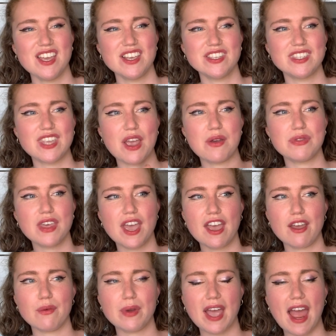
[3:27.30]
so
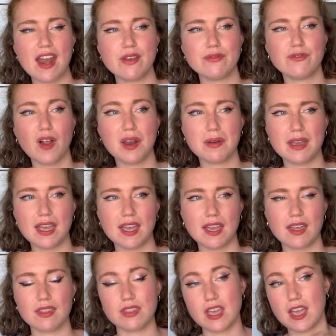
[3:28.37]
we're kind of following
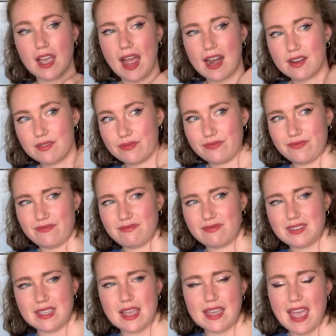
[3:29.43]

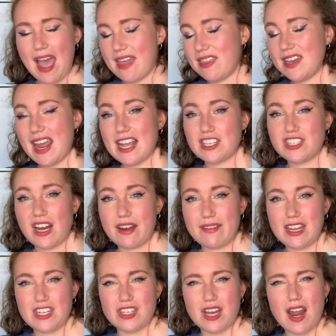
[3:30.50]
the next
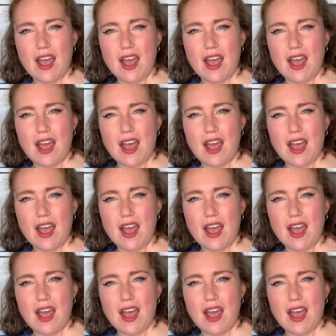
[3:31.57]
generation,